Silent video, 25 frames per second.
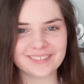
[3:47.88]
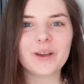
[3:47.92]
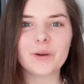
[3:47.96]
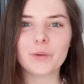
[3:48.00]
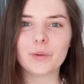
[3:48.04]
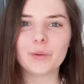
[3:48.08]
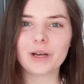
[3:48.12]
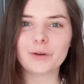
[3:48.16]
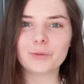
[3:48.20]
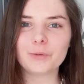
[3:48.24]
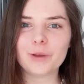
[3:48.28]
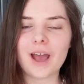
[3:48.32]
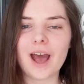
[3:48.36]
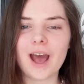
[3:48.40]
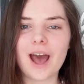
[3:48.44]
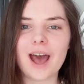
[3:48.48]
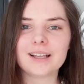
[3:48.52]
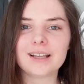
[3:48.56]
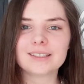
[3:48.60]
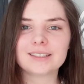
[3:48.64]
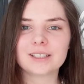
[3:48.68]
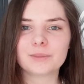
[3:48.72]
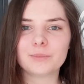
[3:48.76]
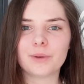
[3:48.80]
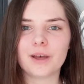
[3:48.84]
When we are
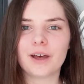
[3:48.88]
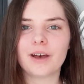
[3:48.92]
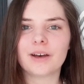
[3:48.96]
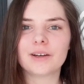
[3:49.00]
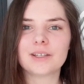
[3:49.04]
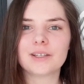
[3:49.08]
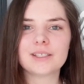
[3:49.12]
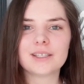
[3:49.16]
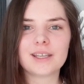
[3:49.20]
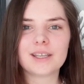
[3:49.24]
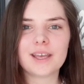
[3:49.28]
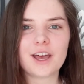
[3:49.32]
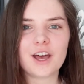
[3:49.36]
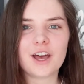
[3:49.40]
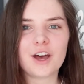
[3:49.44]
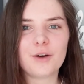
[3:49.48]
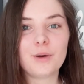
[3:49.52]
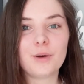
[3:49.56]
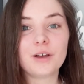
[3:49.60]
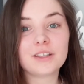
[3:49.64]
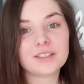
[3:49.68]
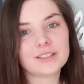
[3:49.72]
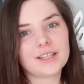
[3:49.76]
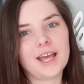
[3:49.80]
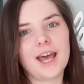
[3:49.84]
asked about
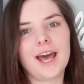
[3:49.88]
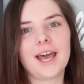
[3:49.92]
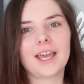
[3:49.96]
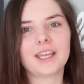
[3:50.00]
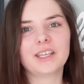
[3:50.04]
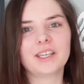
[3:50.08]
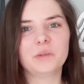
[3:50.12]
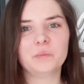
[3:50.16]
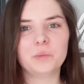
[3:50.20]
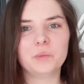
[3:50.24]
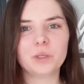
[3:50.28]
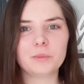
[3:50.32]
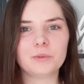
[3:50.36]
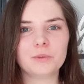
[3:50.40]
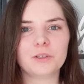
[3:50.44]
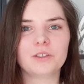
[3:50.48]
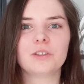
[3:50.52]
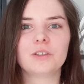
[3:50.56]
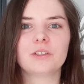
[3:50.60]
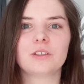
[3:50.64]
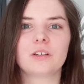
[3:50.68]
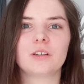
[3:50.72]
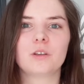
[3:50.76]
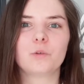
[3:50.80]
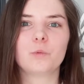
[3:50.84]
our sign, people
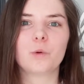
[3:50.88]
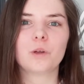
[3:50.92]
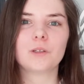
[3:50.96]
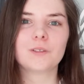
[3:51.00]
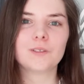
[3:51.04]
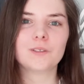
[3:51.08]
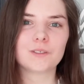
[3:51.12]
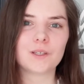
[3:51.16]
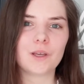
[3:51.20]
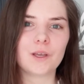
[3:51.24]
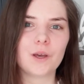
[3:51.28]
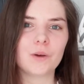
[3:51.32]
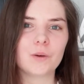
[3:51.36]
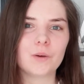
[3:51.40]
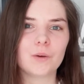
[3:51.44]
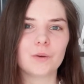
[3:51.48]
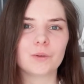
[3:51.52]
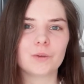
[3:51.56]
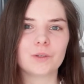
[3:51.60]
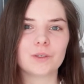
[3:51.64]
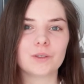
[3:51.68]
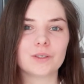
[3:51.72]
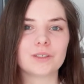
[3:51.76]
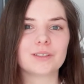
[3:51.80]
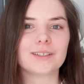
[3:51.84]
usually want to know
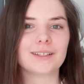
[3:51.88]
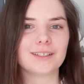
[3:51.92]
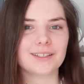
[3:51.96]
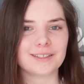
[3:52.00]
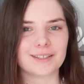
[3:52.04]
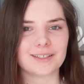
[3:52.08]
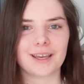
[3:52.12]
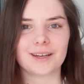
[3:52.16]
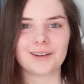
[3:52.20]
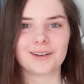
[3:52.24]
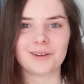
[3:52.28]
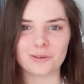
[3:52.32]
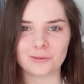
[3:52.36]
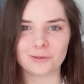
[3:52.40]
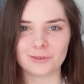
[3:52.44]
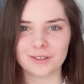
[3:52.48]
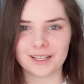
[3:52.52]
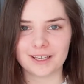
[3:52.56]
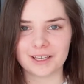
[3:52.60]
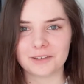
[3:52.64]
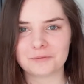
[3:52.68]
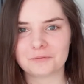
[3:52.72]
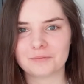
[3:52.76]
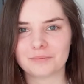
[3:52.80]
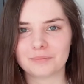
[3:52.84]
your sun sign
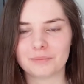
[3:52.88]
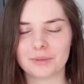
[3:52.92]
only,